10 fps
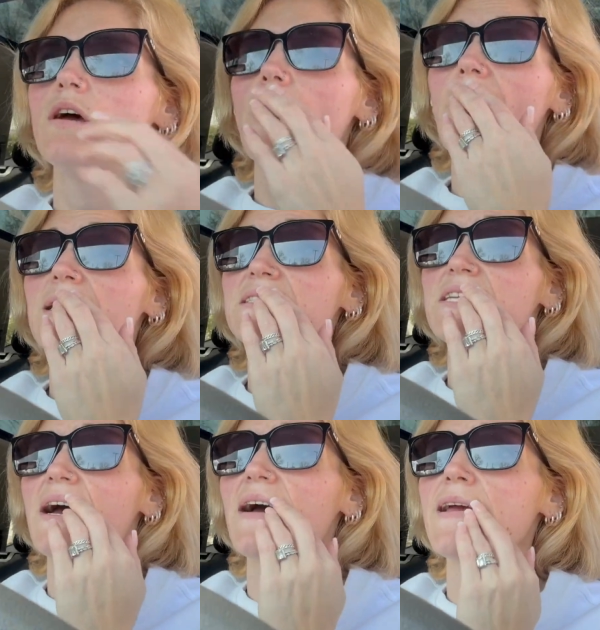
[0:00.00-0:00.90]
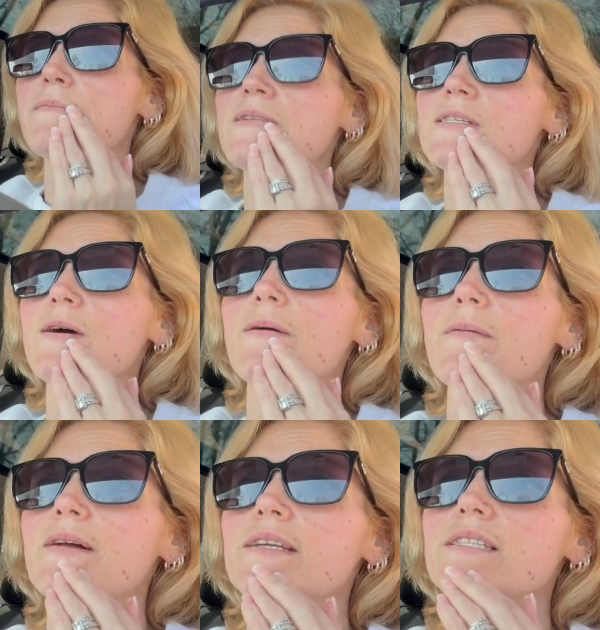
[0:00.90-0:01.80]
on time, so I
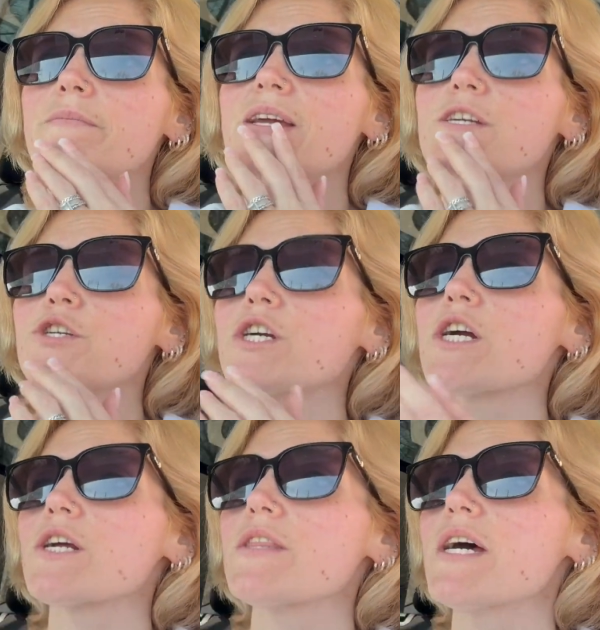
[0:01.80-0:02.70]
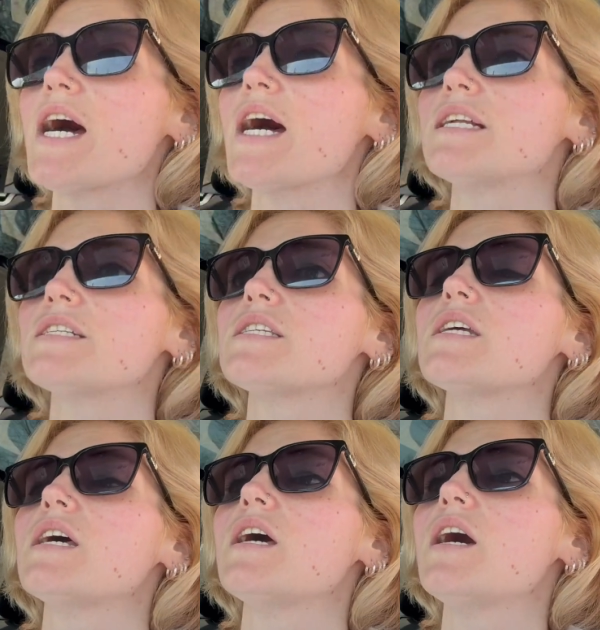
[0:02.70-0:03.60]
wanted to make sure that
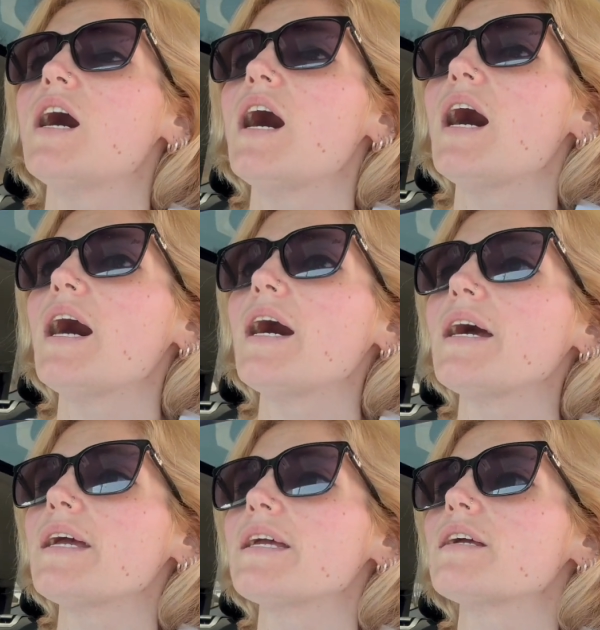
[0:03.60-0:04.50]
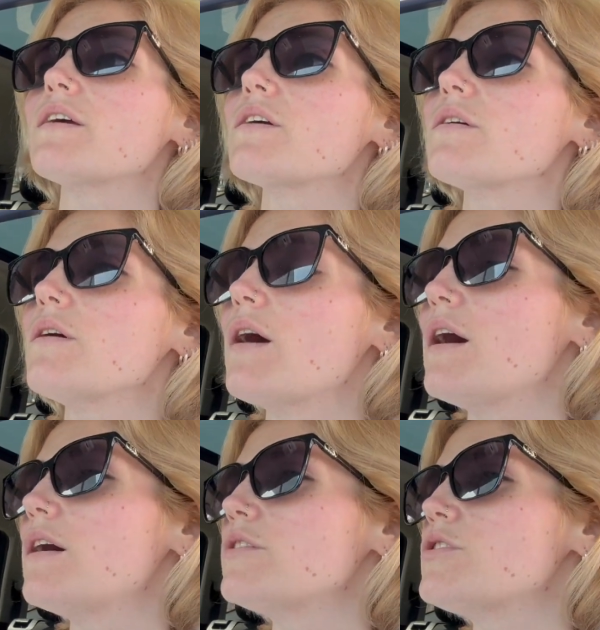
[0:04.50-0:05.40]
I
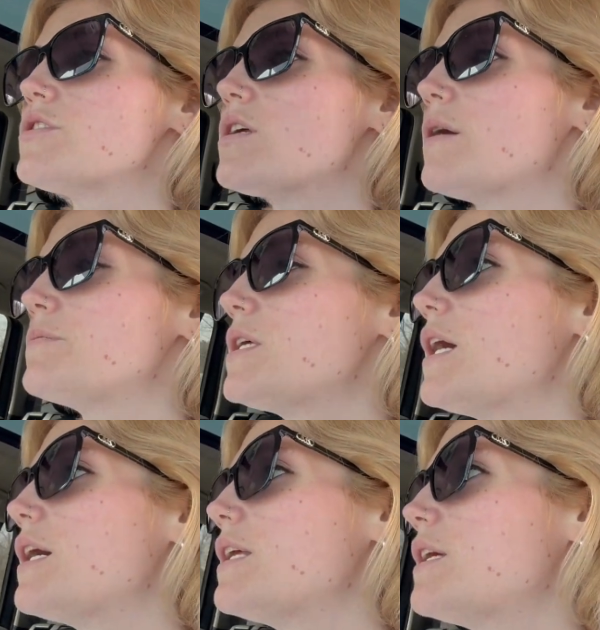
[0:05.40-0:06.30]
just stopped at a